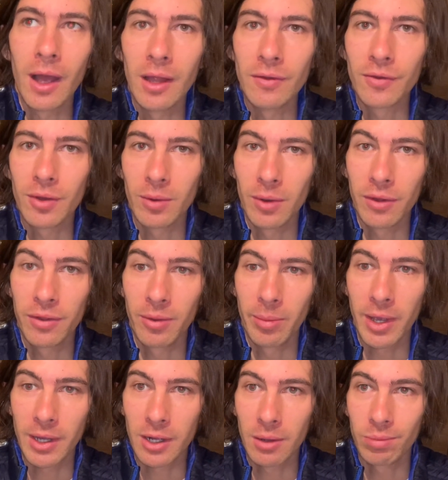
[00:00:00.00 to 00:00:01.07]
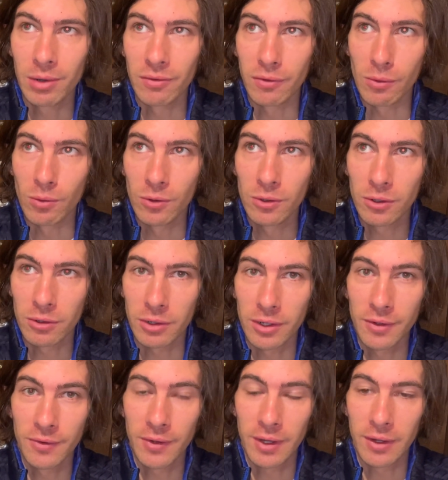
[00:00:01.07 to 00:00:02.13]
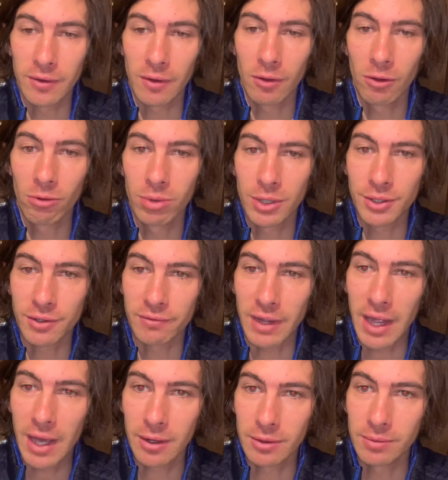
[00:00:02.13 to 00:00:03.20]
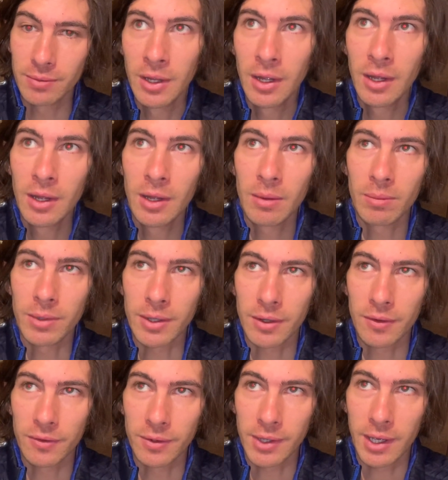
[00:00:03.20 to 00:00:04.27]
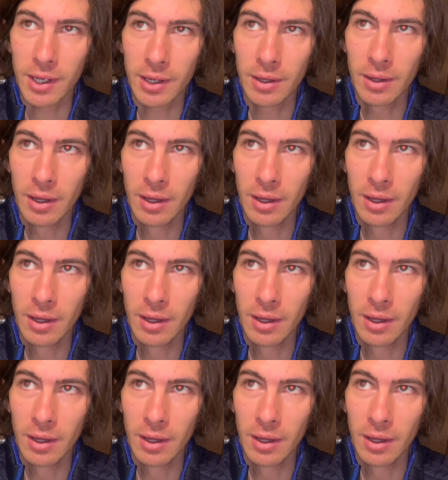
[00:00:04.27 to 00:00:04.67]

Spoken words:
And so what the makeup of a ruler is a whole bunch of atoms, because you can't